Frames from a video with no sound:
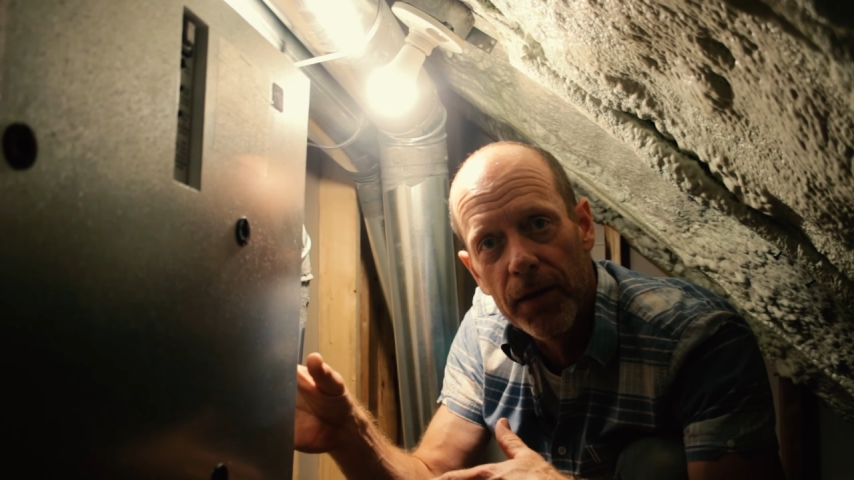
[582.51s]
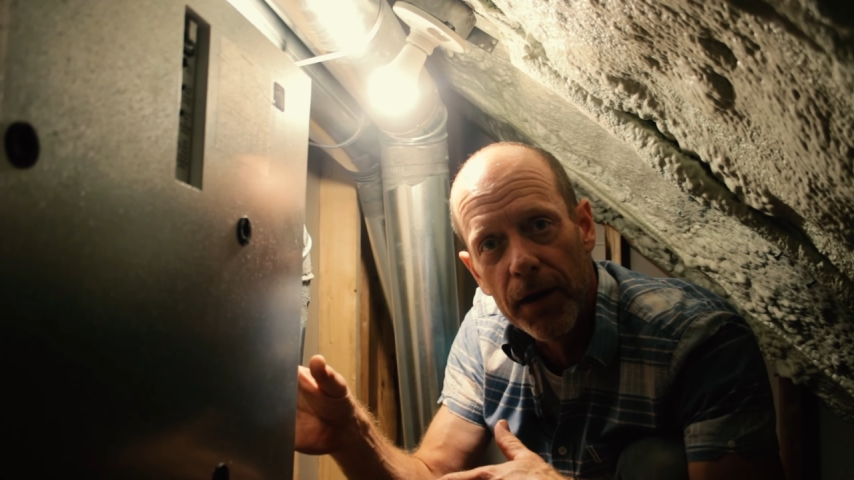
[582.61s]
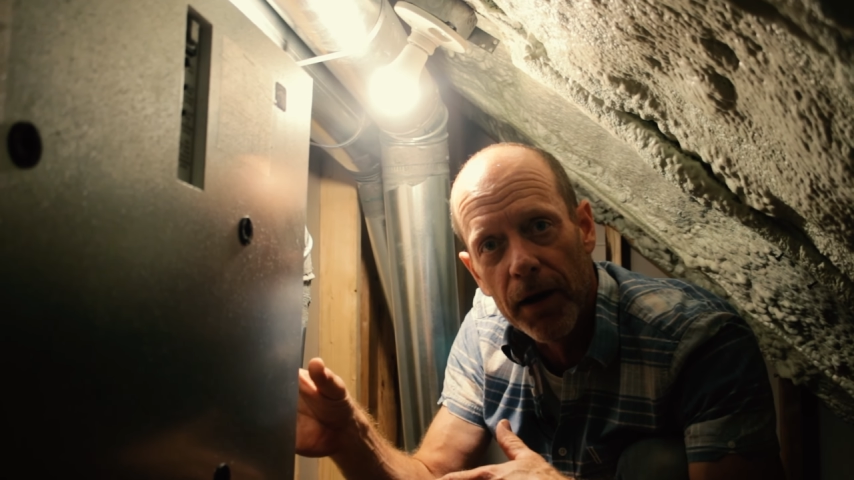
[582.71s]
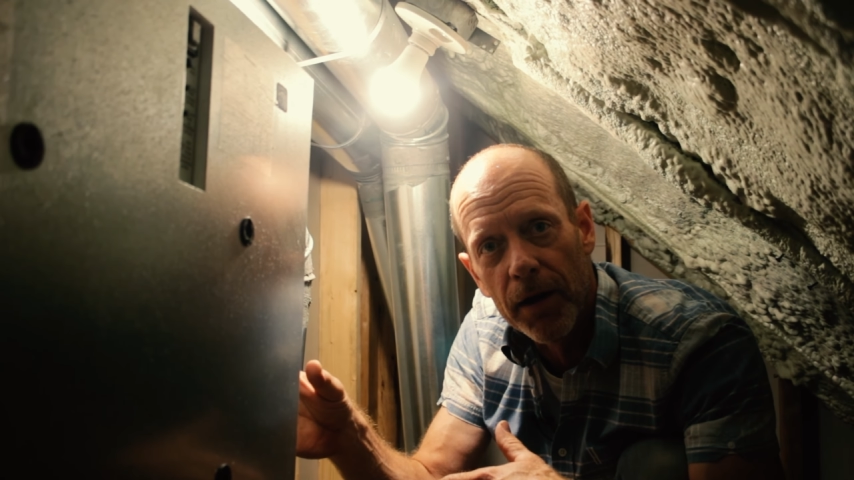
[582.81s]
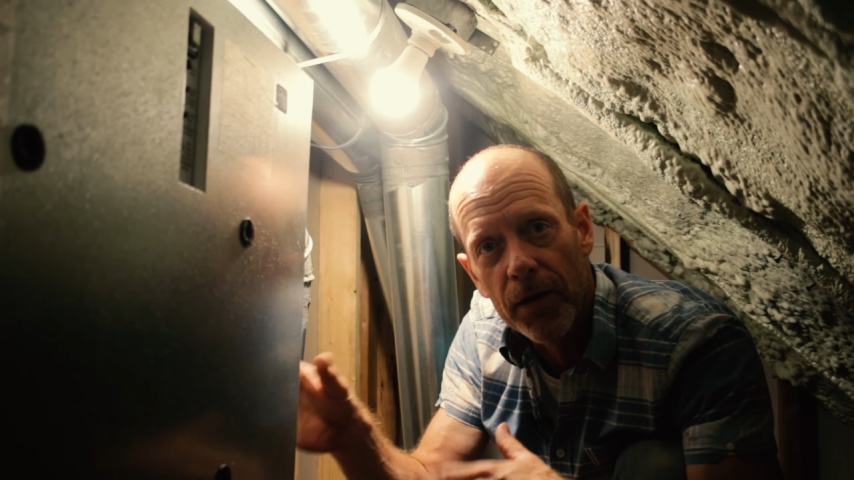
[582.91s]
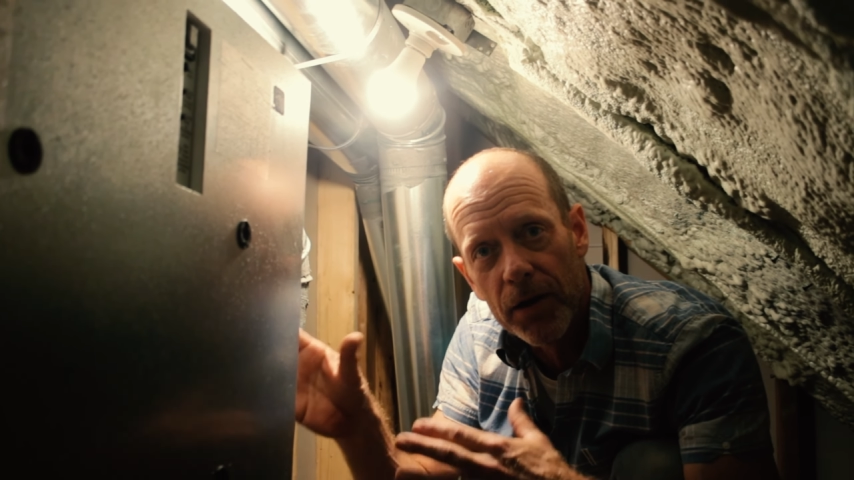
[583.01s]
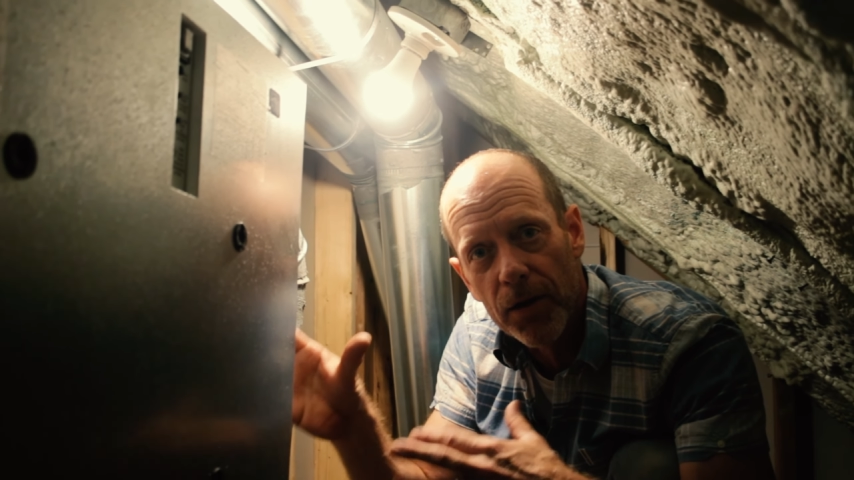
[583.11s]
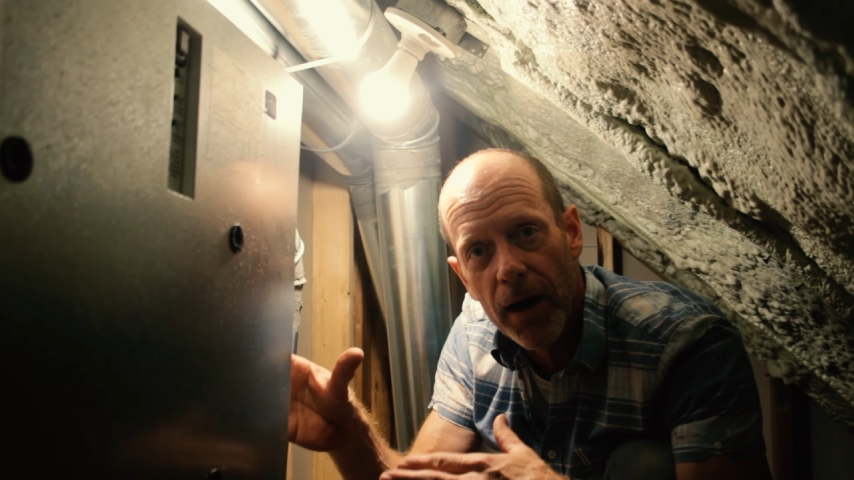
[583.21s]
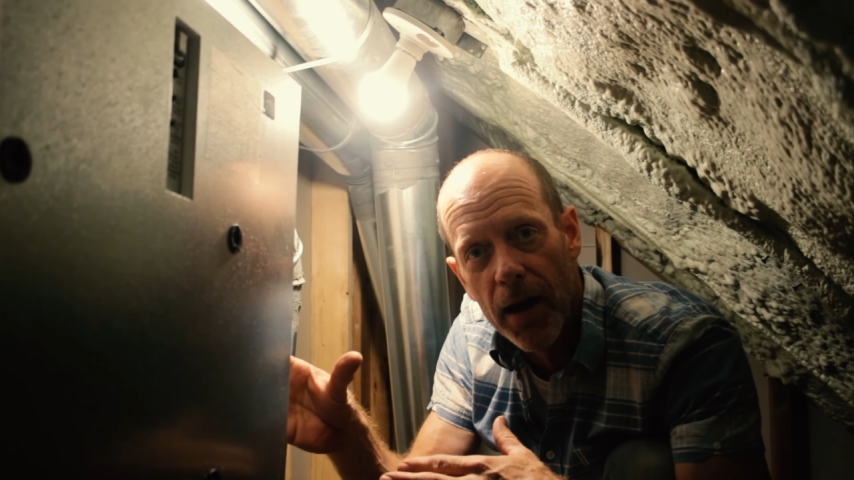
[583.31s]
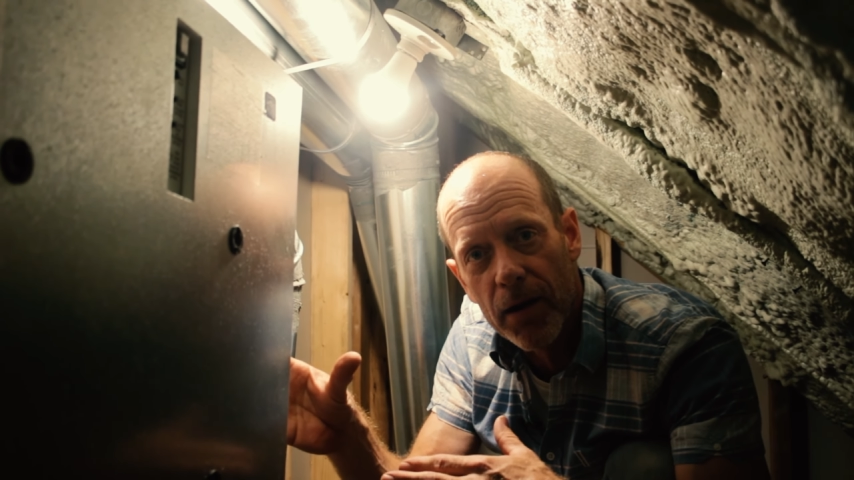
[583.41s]
the air in
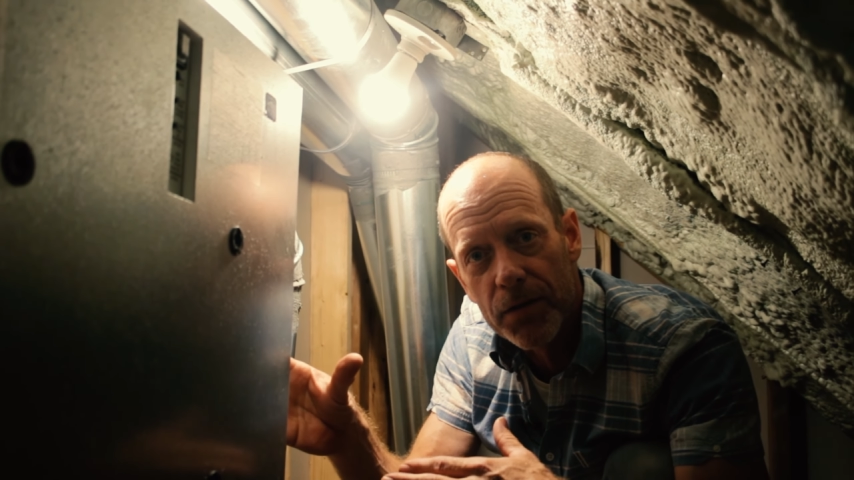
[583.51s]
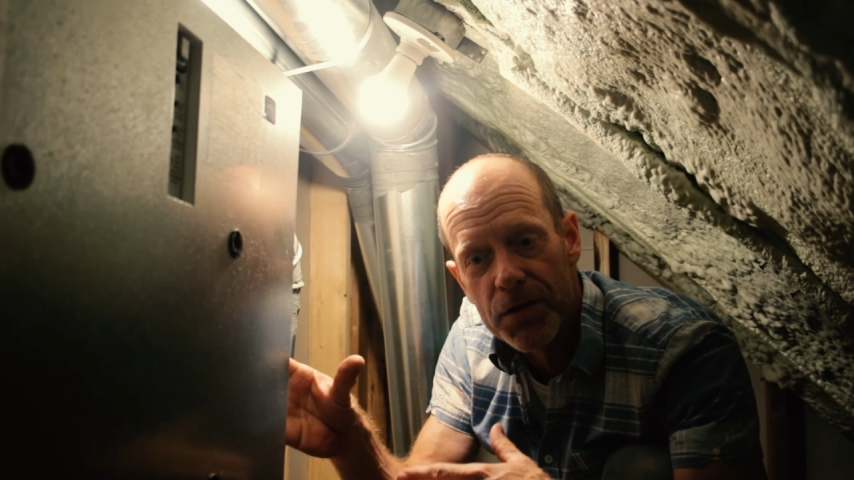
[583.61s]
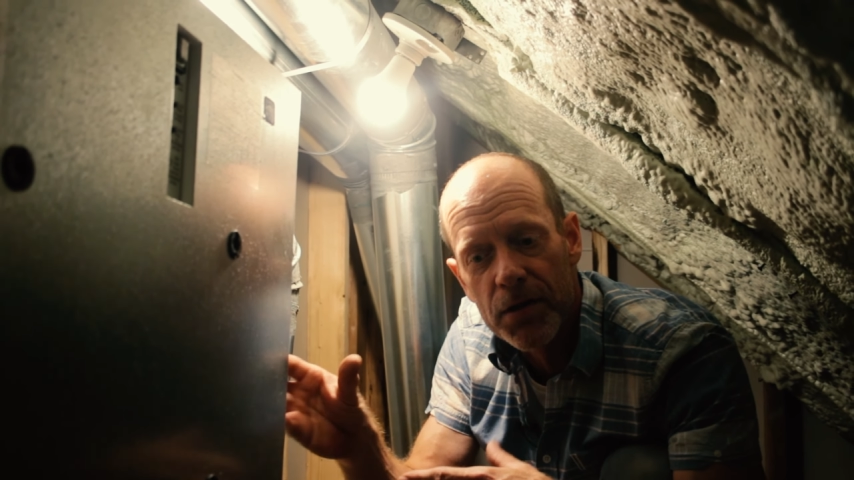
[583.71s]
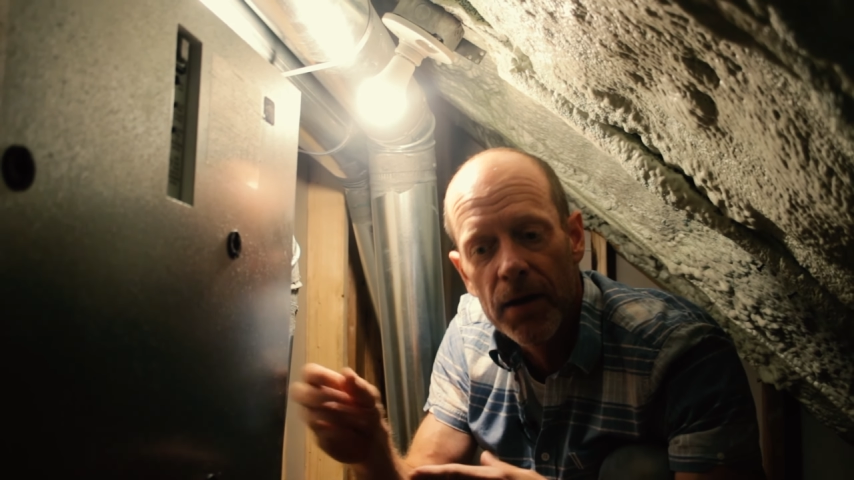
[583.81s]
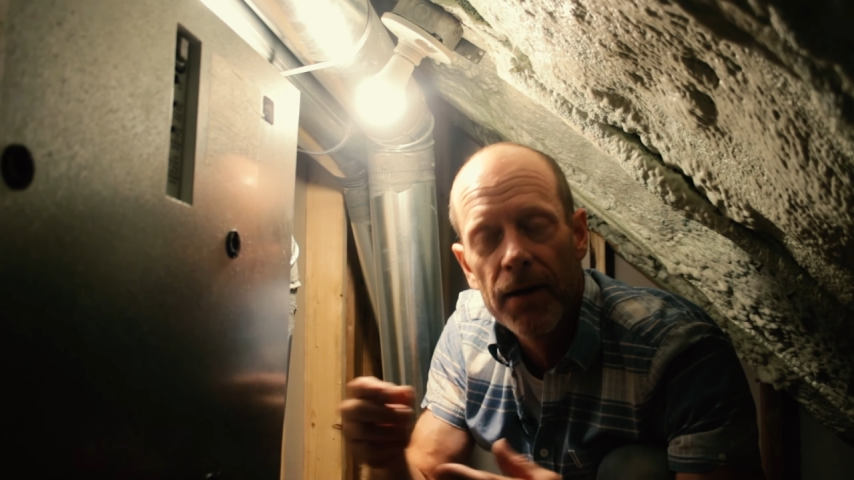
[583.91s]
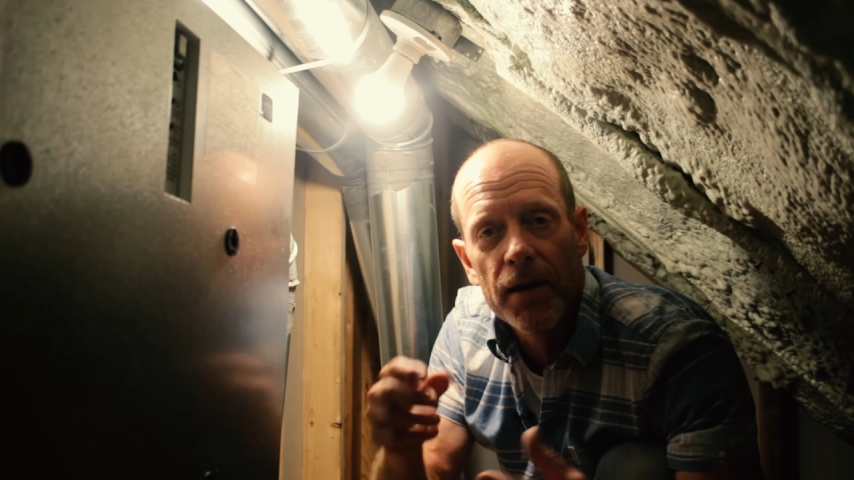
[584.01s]
your house